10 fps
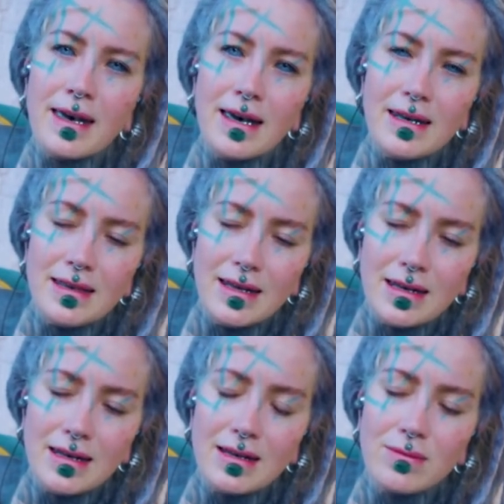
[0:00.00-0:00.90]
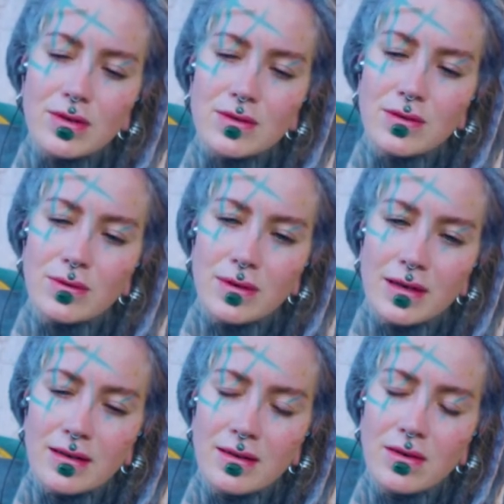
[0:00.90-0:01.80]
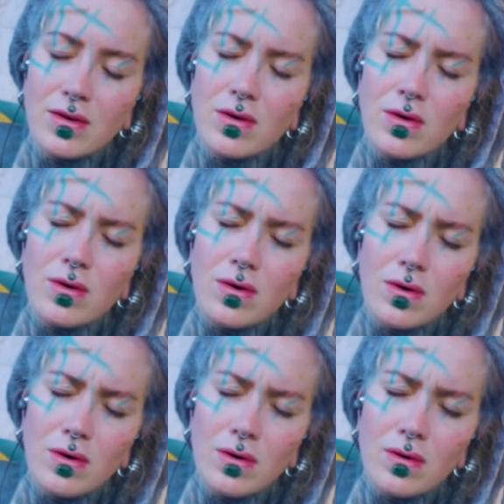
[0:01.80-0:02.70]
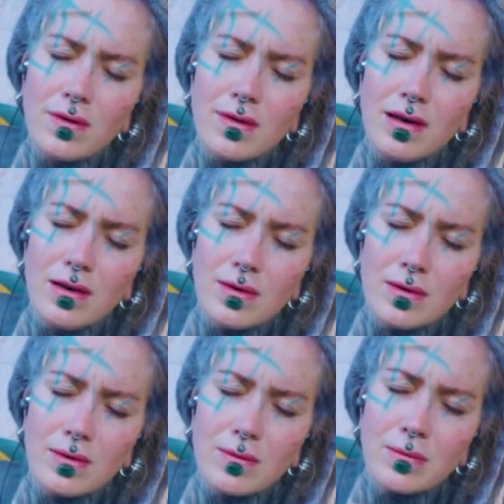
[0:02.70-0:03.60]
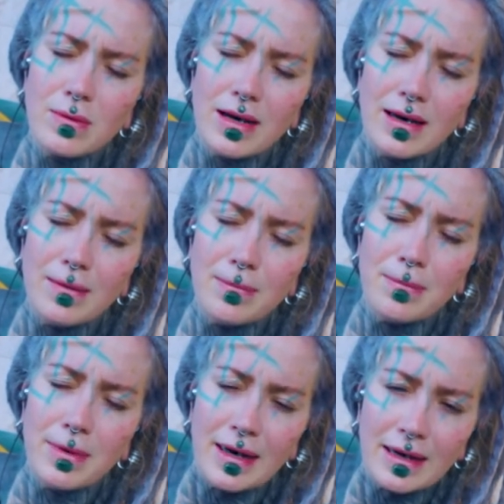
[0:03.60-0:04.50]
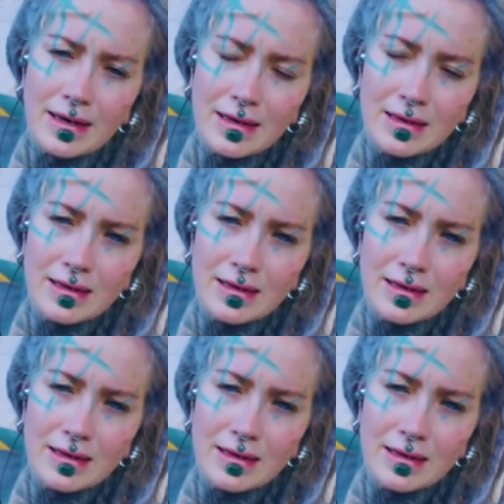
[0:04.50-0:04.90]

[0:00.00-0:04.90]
And then he was going all the long way back